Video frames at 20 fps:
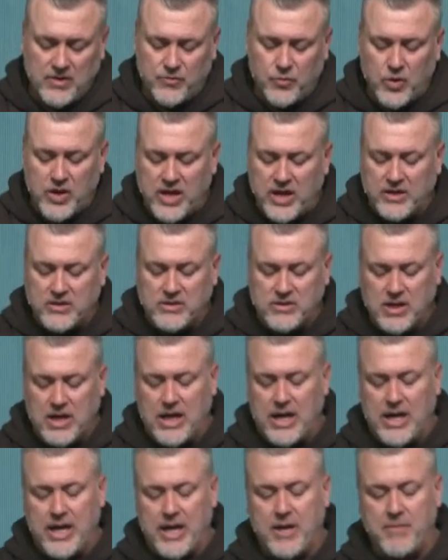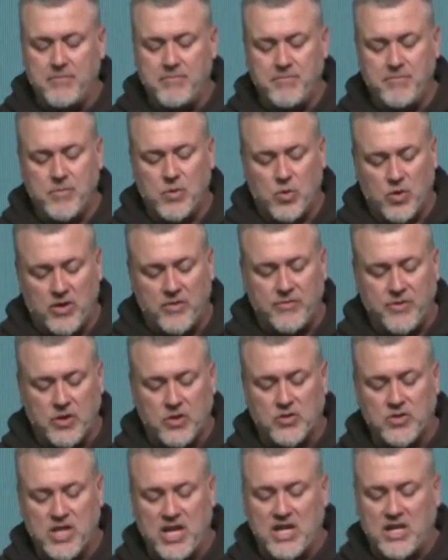If we had time, or if
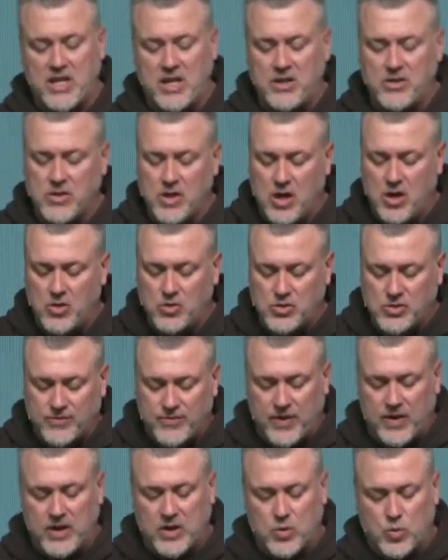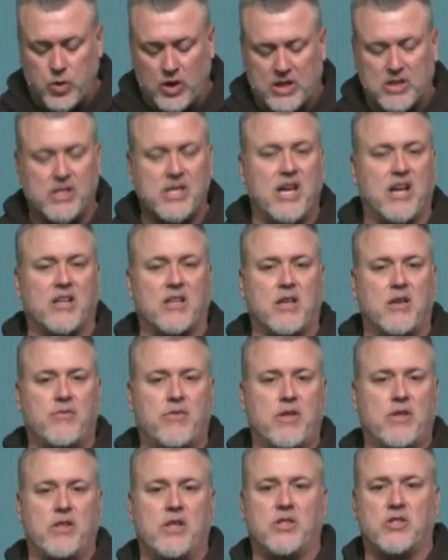you're taking notes, very quickly I'll
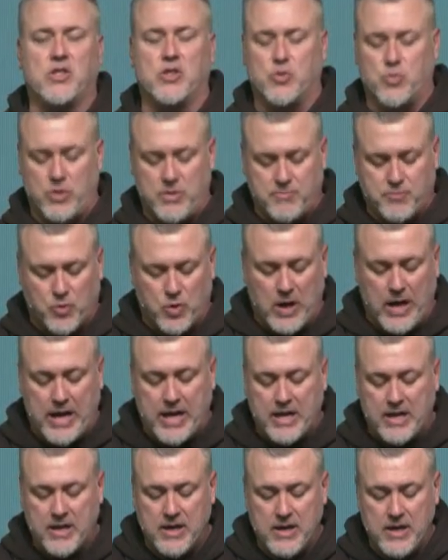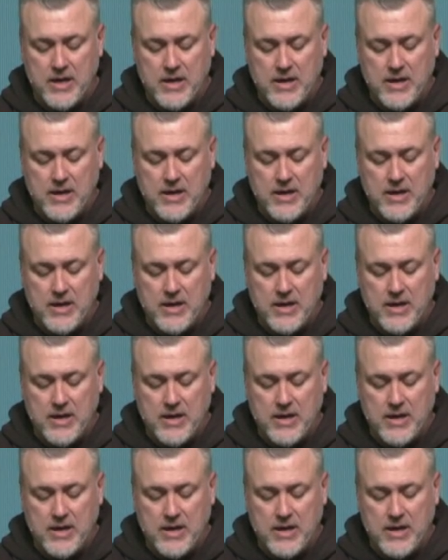give you this as we pray.